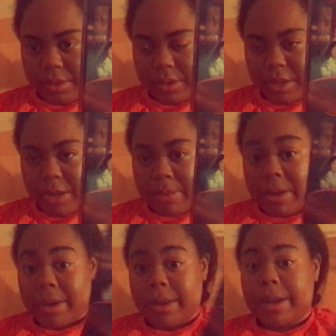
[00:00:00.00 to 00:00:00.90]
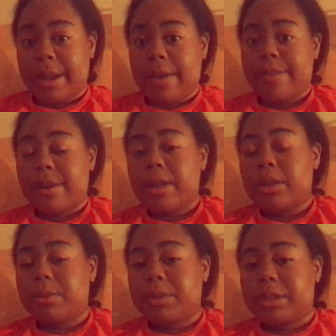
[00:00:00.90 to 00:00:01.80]
And my, I have other
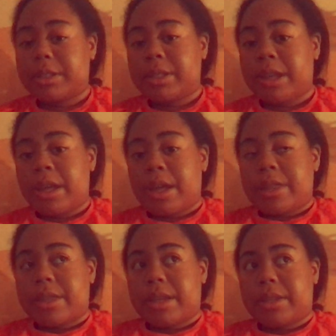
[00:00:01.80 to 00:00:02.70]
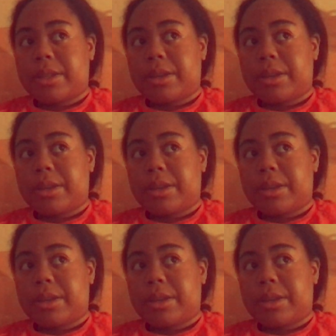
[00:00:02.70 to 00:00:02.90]
ones that's